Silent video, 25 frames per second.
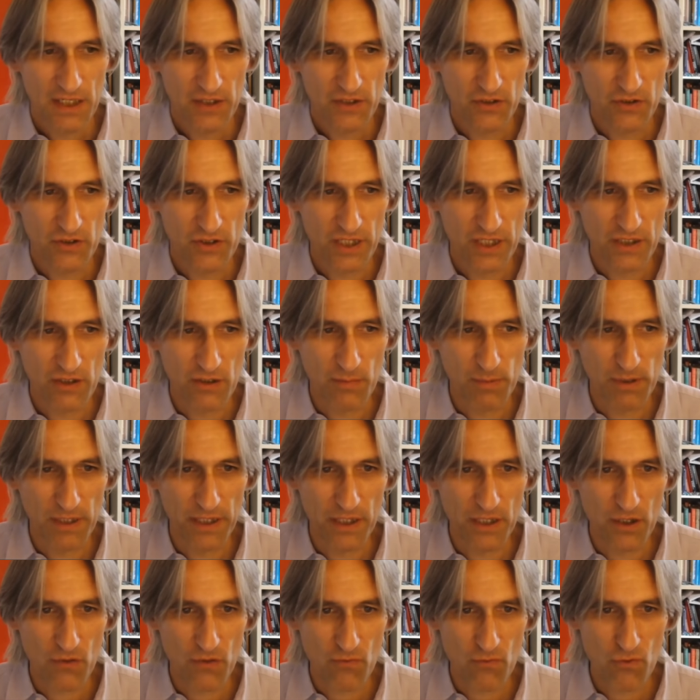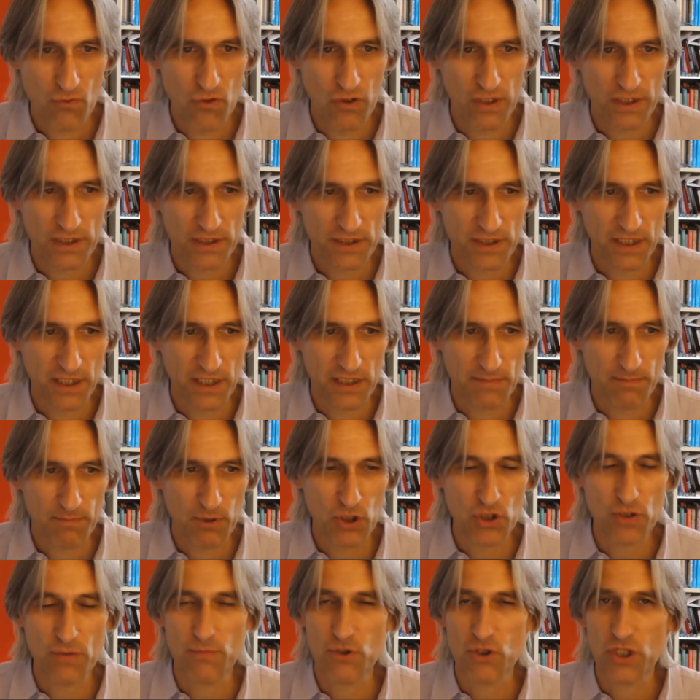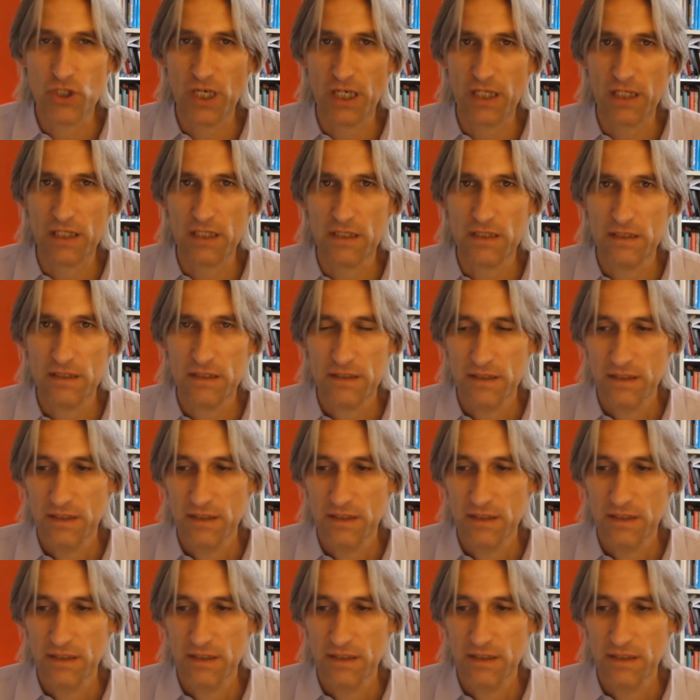that he could play rook takes bishop check